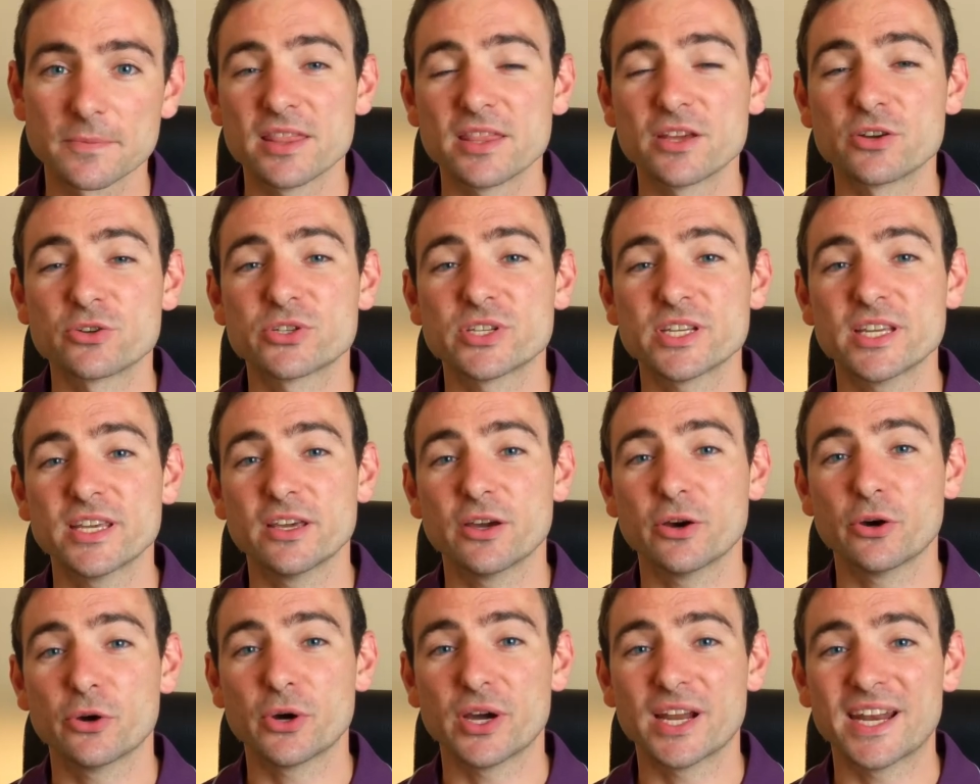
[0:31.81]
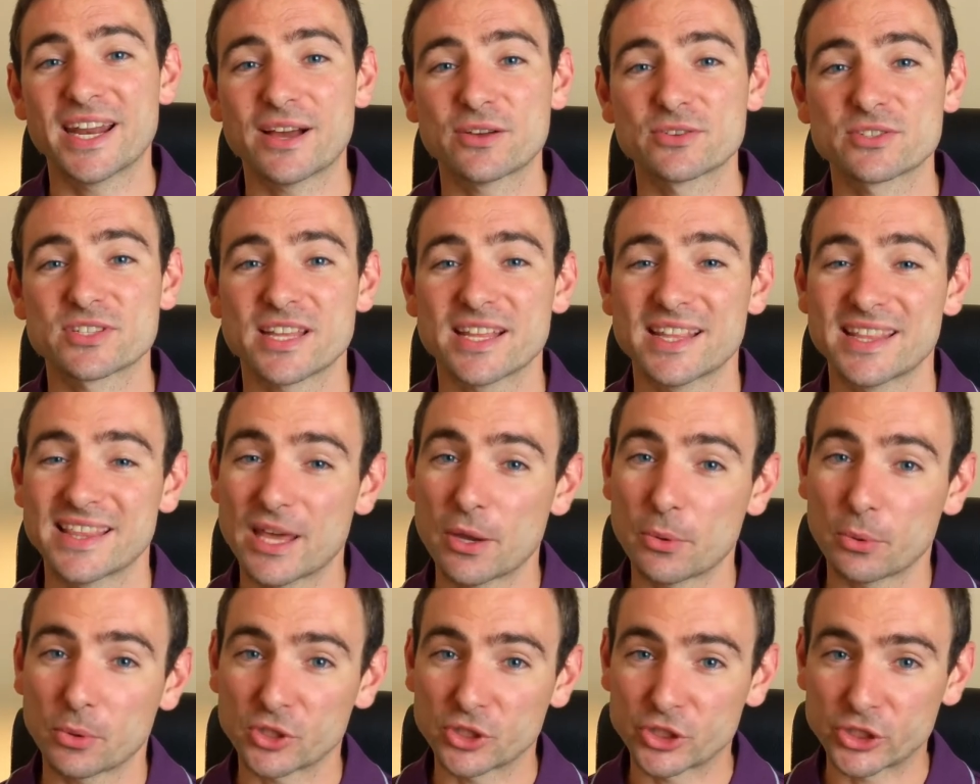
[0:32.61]
Their CEO announced that they
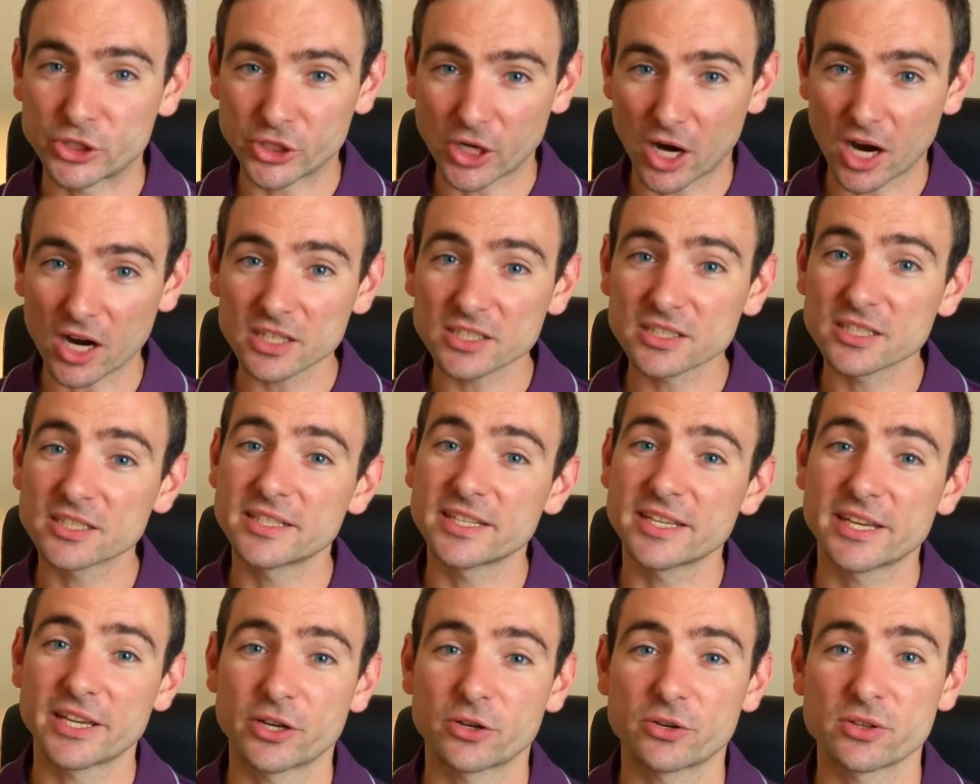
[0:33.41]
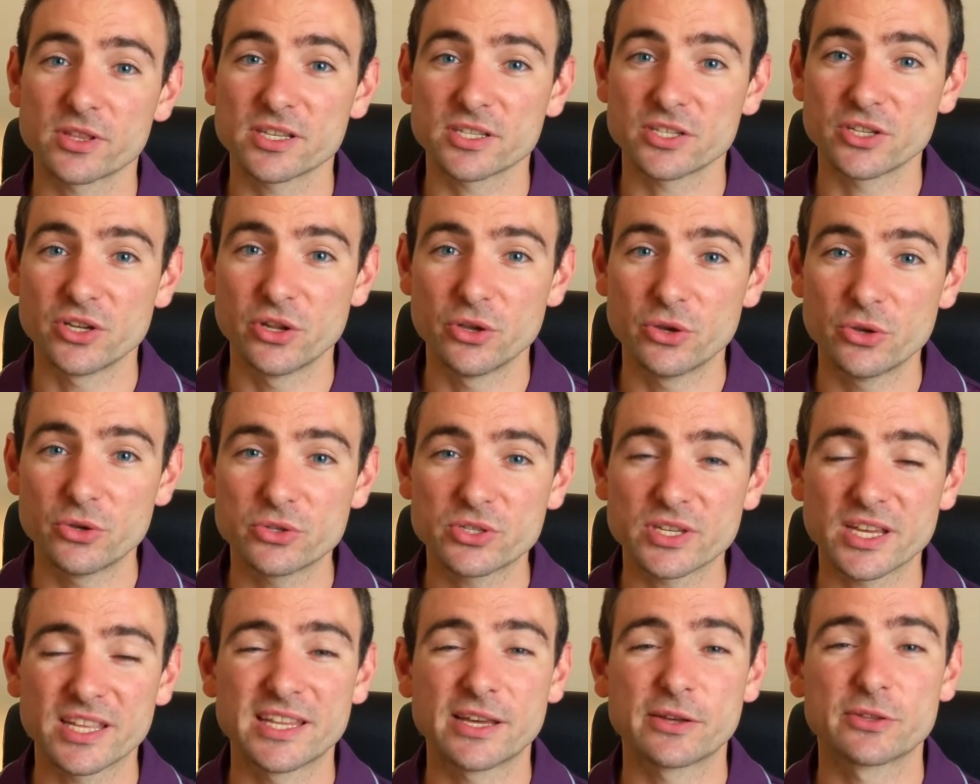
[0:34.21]
were shocked to hear this
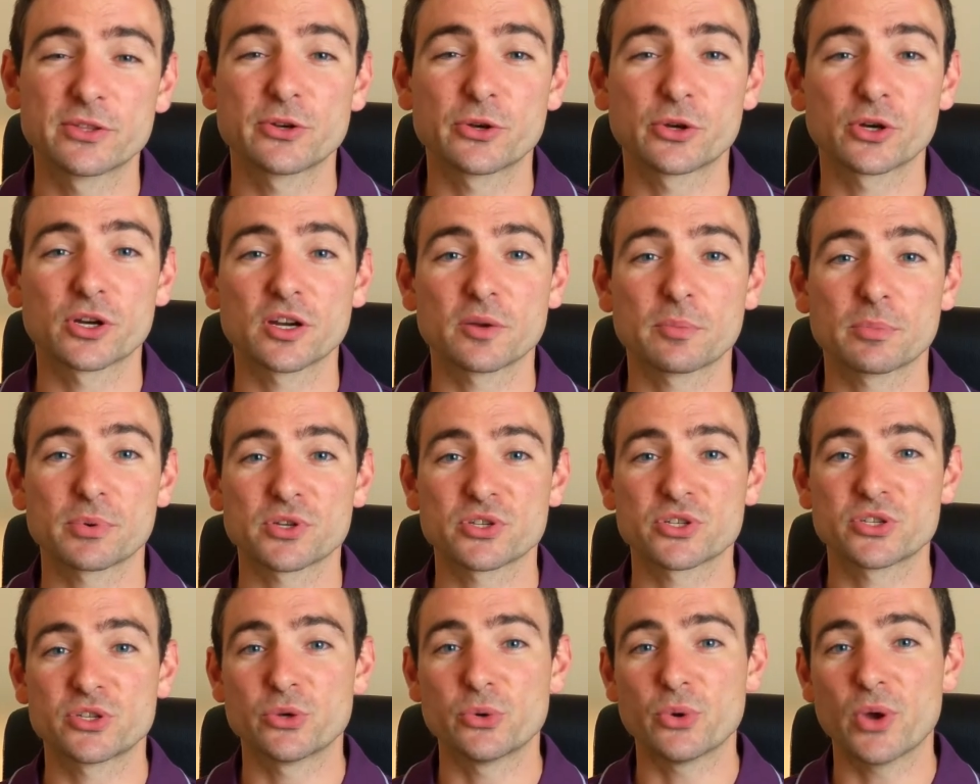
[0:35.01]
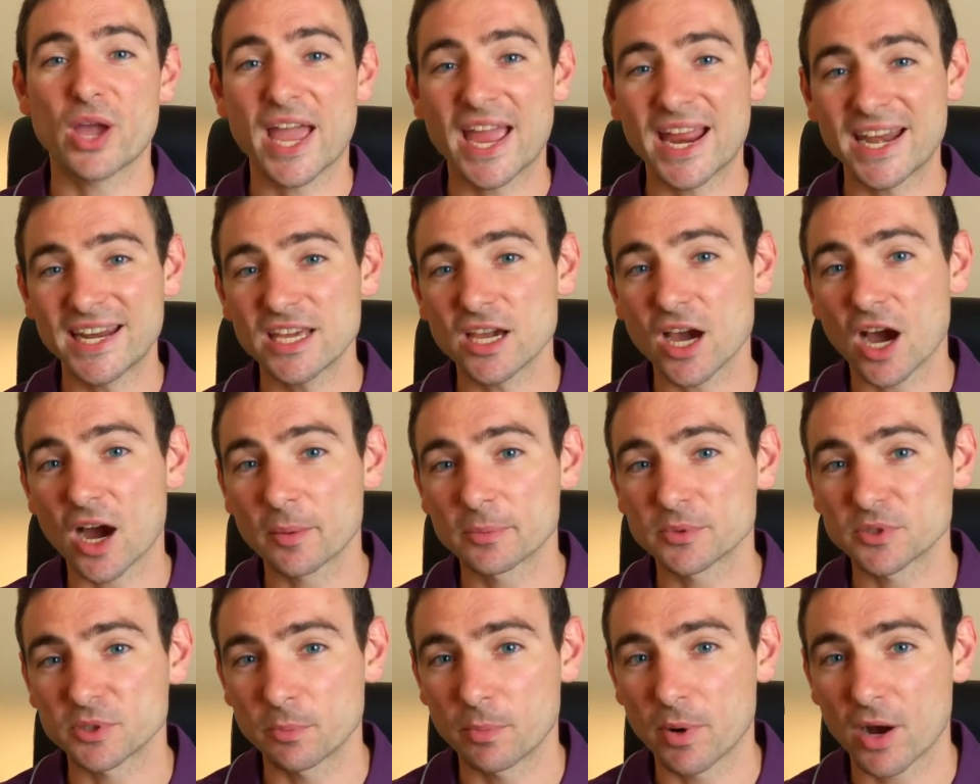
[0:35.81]
news and that they're going to pursue any
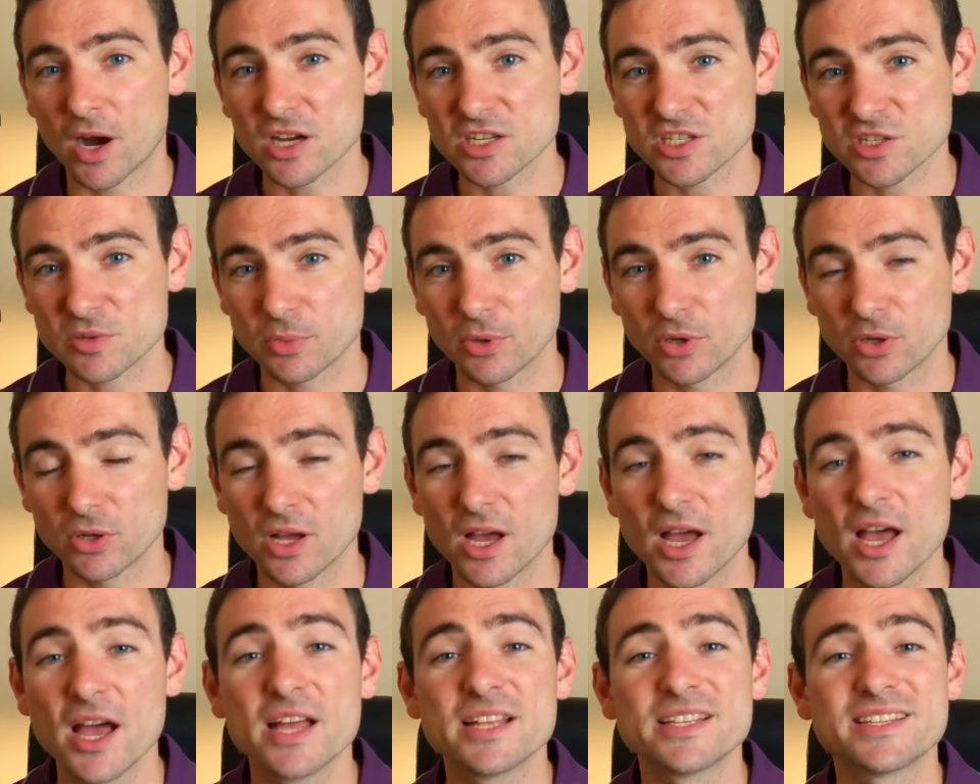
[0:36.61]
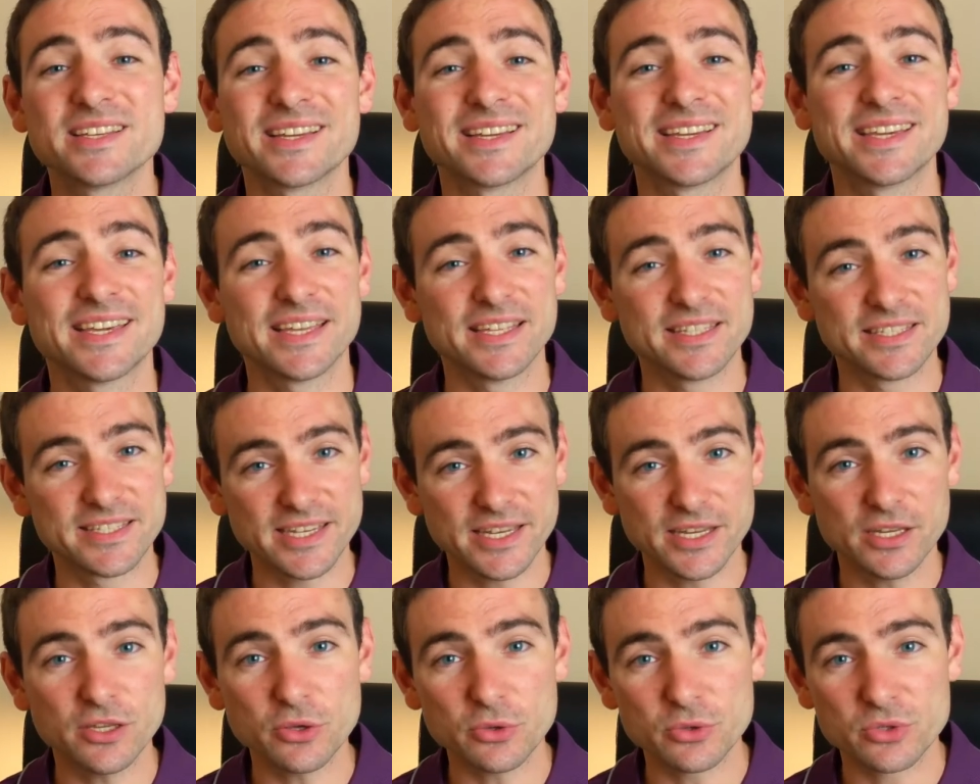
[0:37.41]
option possible to
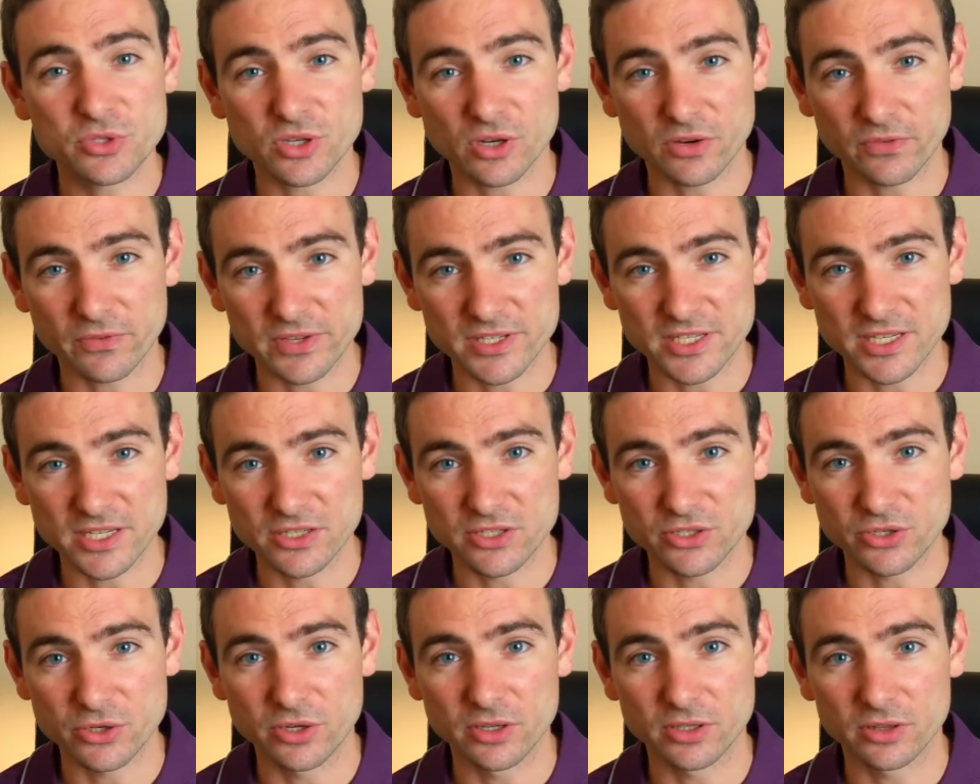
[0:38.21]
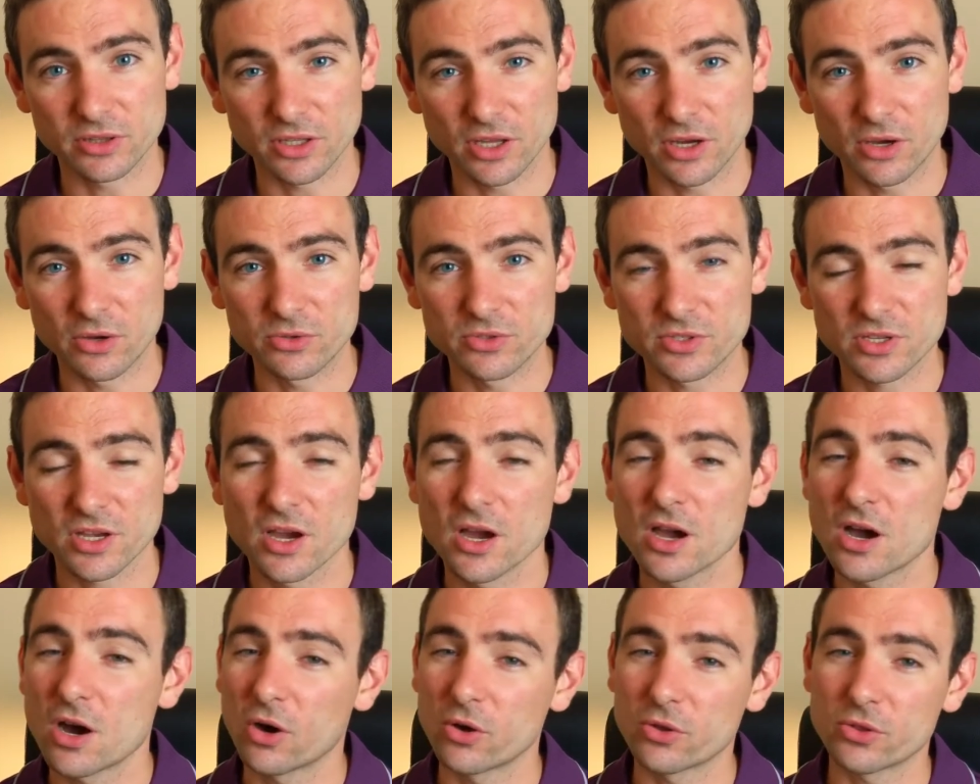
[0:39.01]
continue servicing student loans,
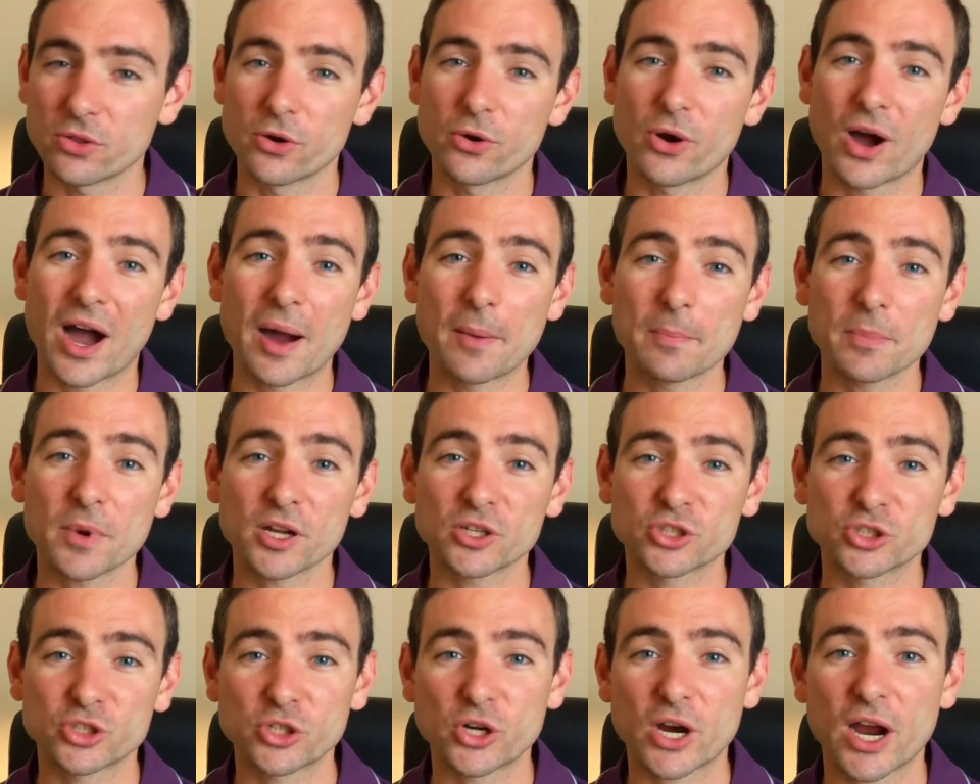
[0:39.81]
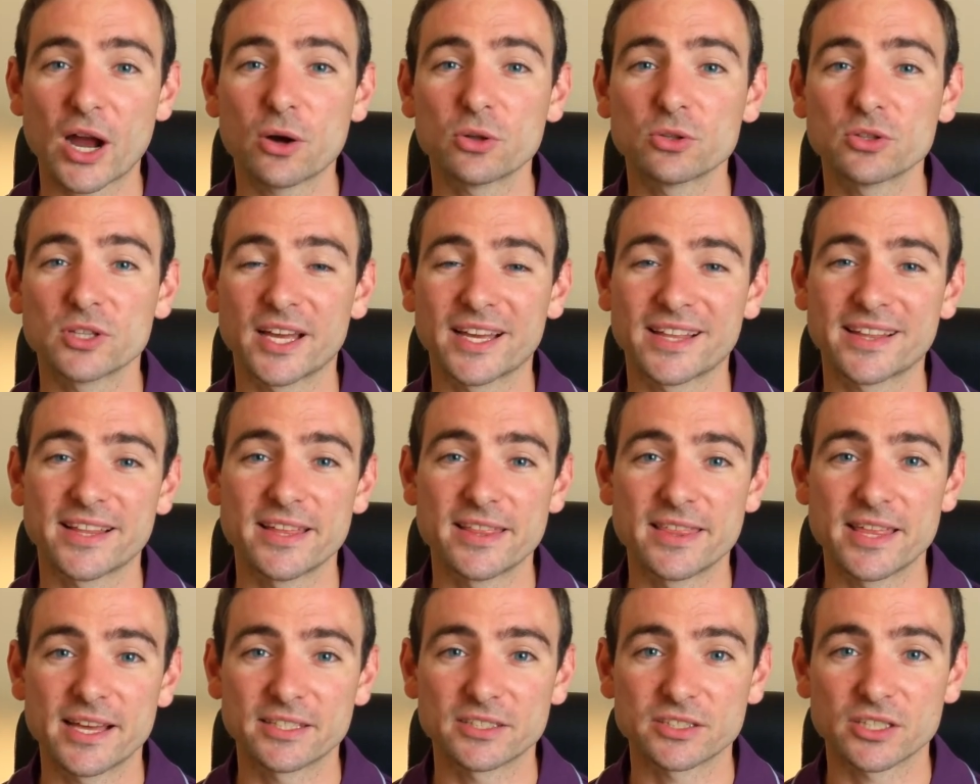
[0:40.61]
although I'm not sure how likely
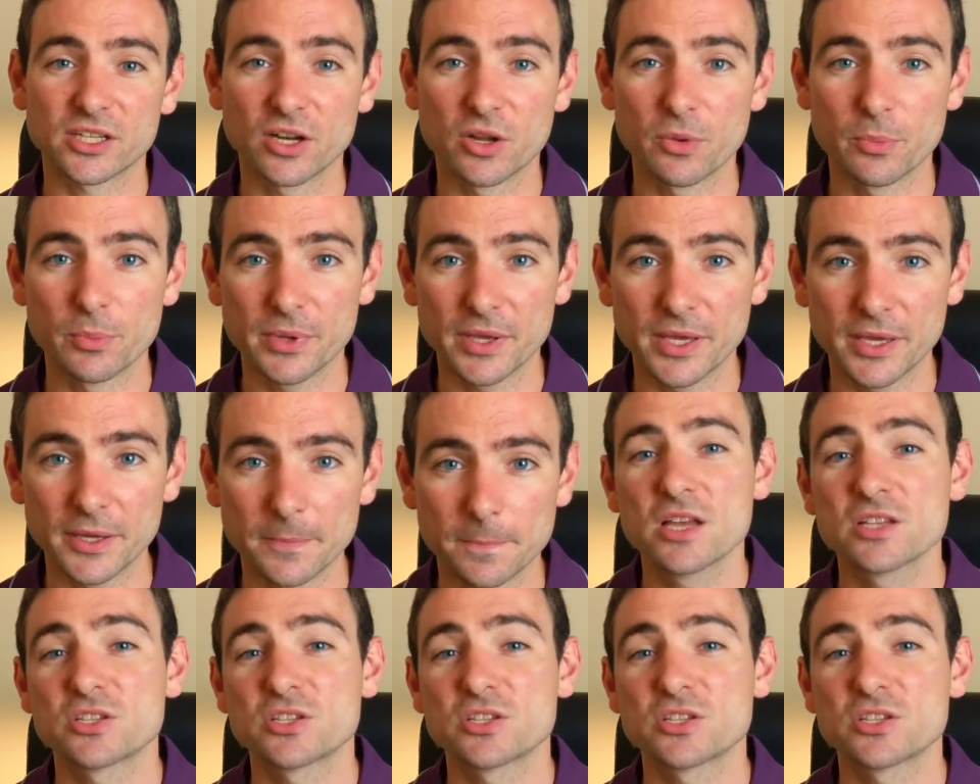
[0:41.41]
that's going to be.